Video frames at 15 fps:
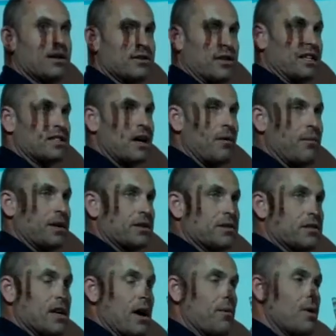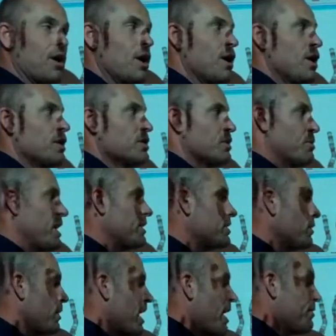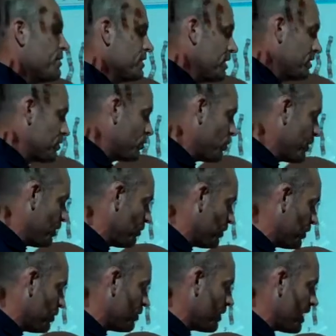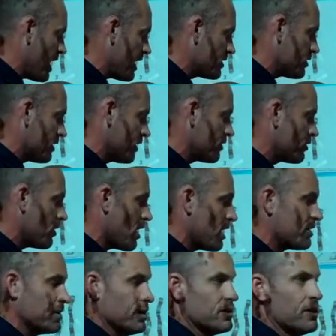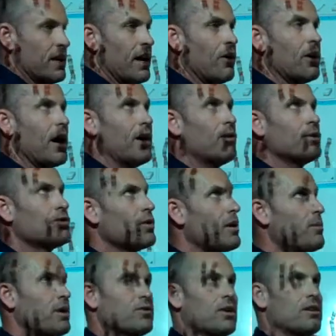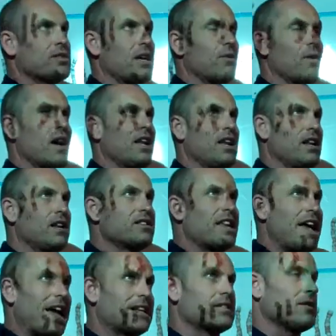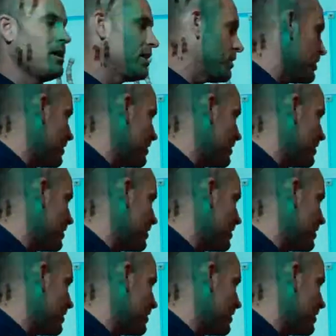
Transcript: So that's how it mixes up. So basically what happens is, when you do the X-linked crosses, and I always try and make sure I say it right, it is X-linked